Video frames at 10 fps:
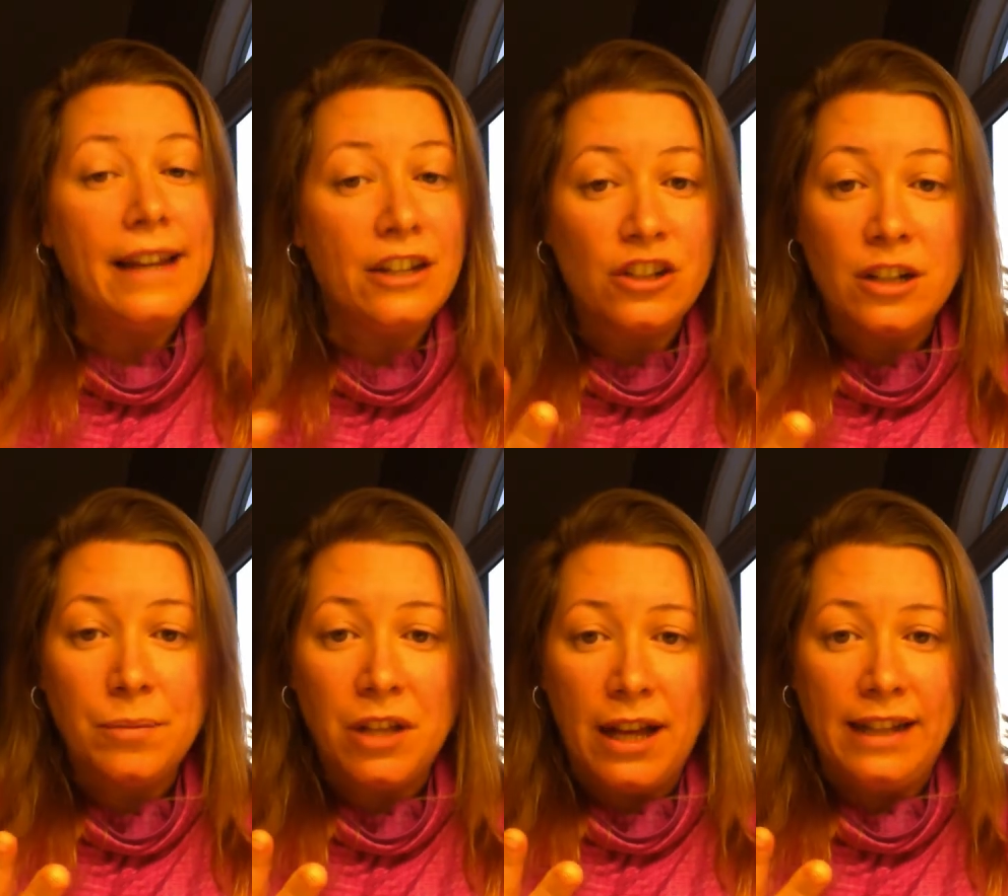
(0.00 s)
kitchen
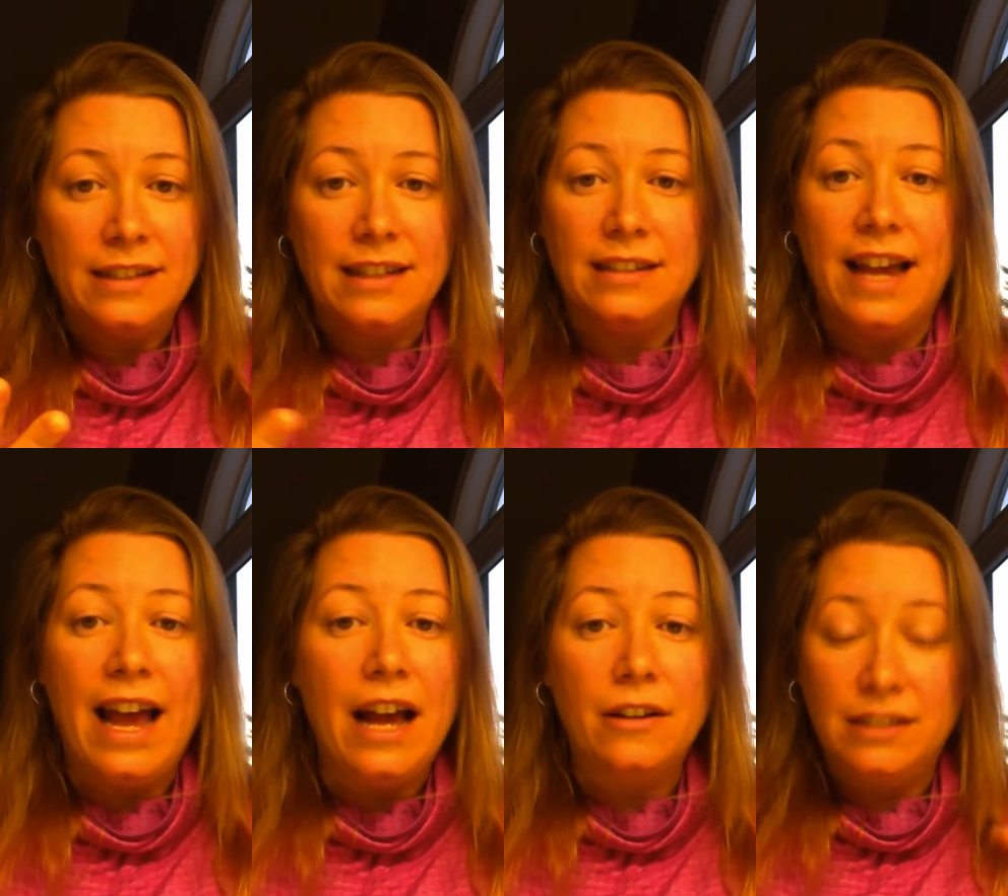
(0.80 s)
appliances,
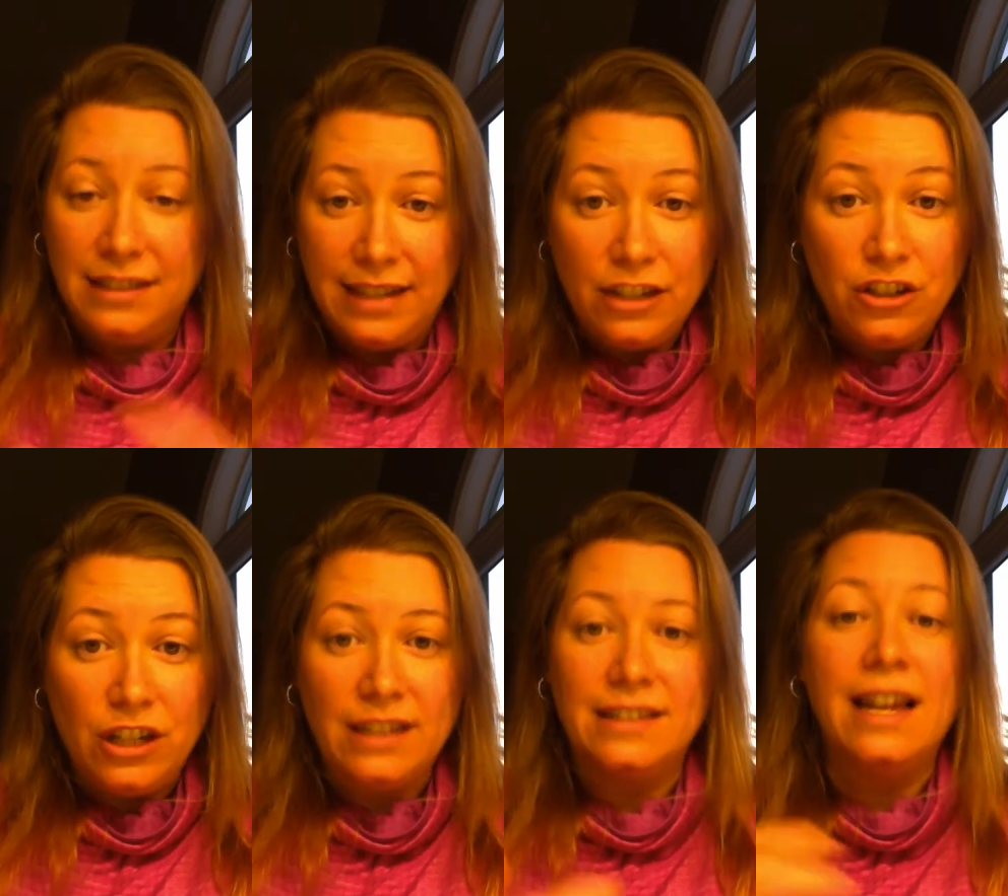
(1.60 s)

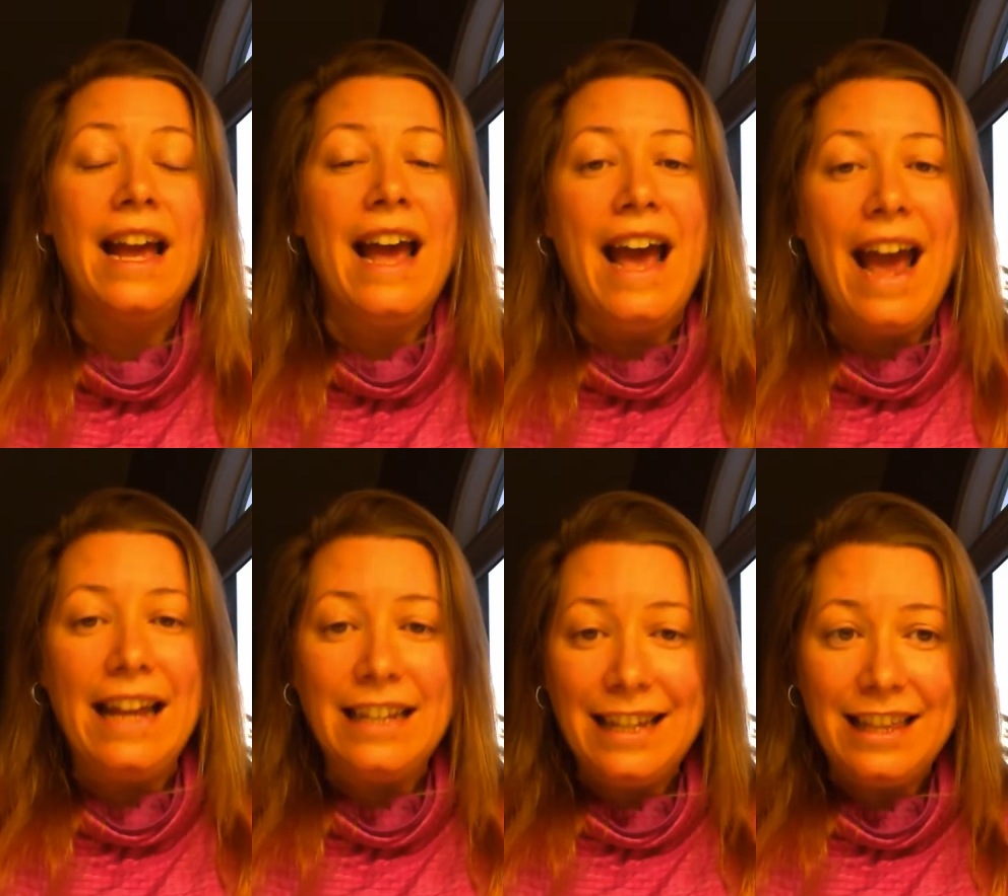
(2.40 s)
dishes,
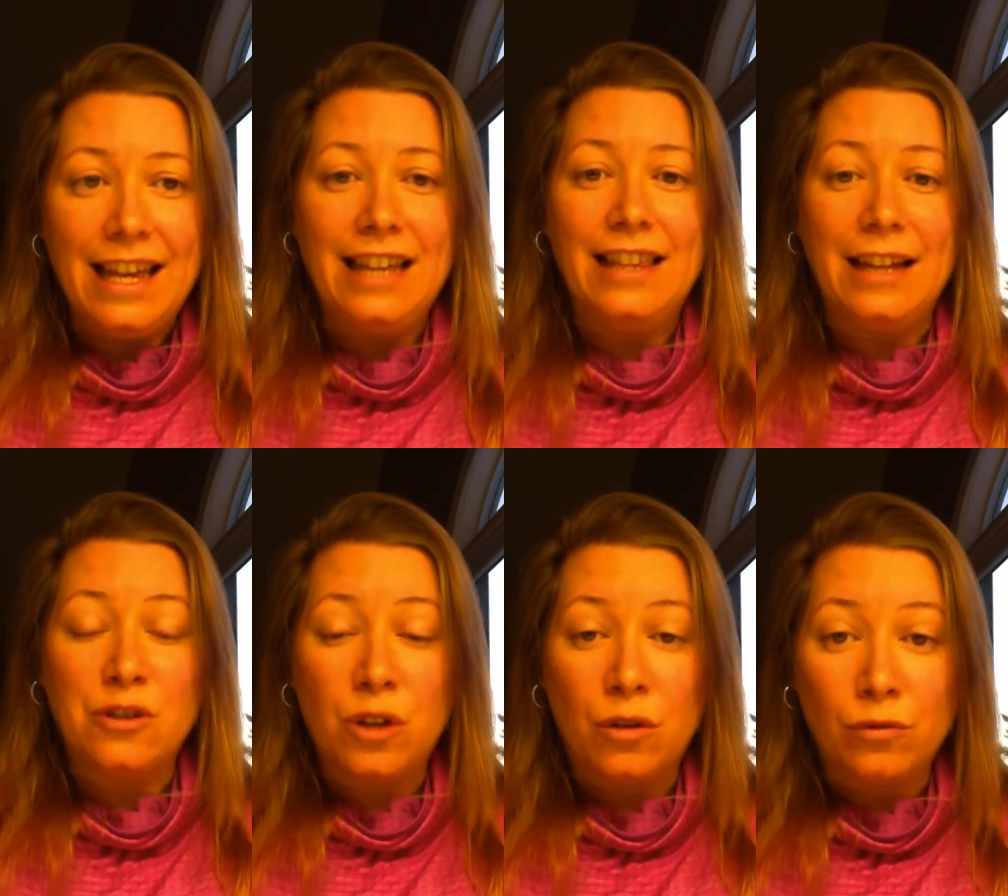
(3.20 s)
anything
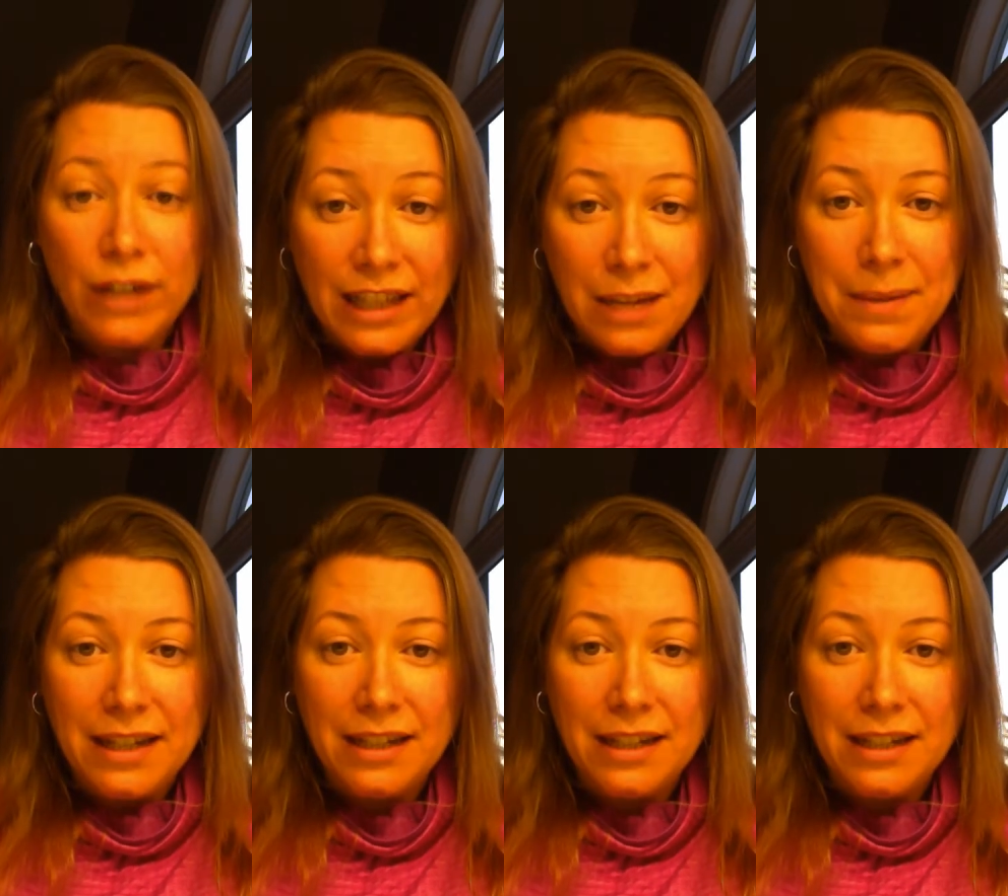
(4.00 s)
that's a really big